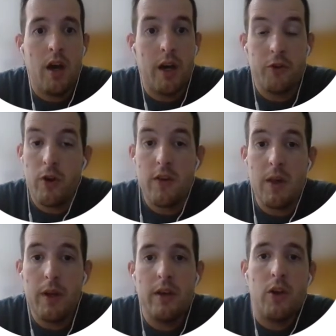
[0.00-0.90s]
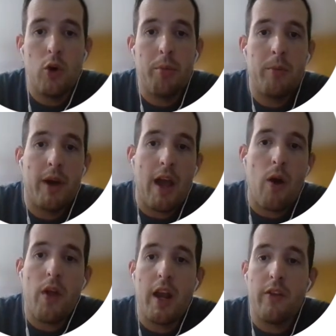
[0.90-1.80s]
Tracy Winton opened by
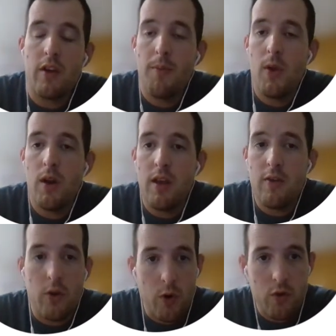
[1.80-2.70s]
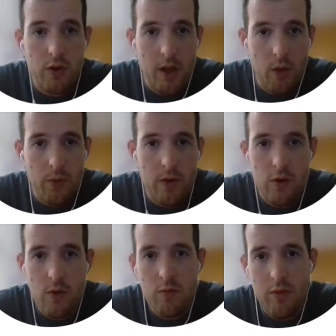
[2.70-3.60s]
outlining the community's urgent health
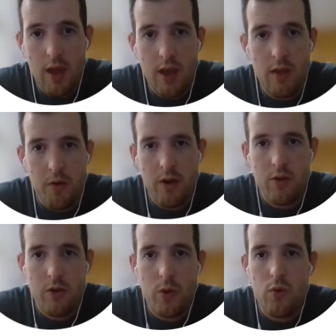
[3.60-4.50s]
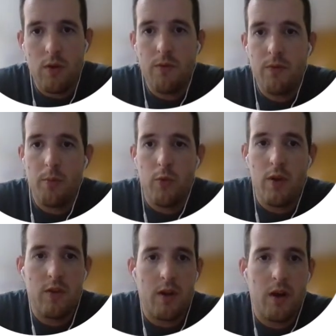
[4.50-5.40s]
issues and their exclusion from the
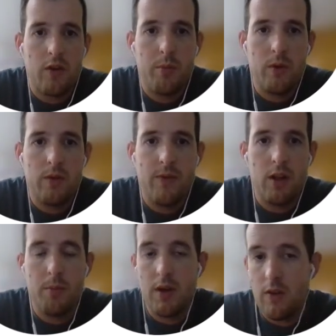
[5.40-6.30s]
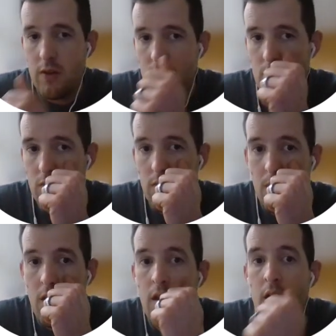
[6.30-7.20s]
recent hospital development decisions.
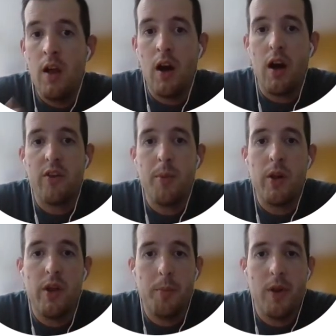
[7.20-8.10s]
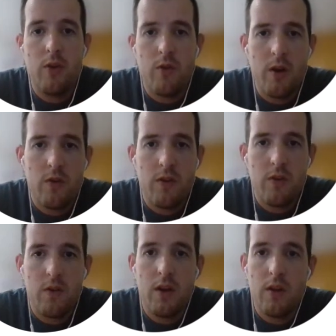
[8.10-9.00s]
Hospital Administrator
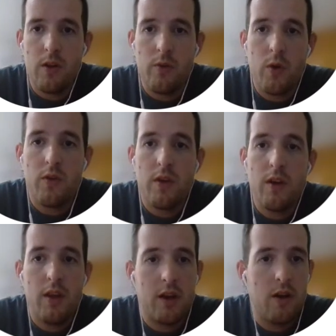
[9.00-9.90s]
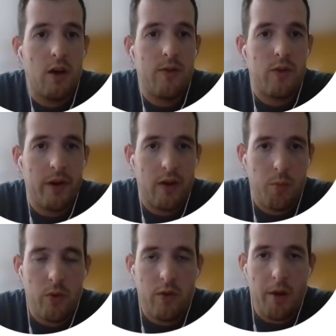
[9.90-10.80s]
Cicely De La Rosa acknowledged the
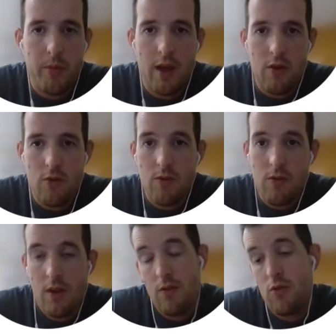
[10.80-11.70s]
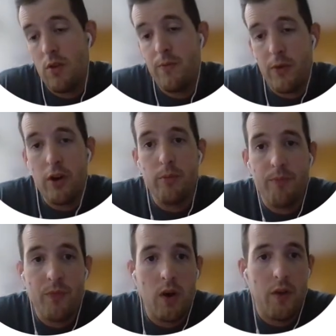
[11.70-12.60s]
hospital's obligations and stood firm
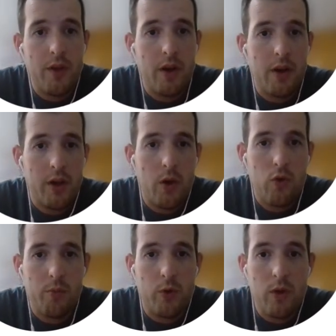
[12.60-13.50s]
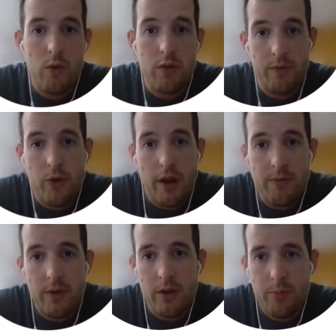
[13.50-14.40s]
on the non-negotiable use of grant-funded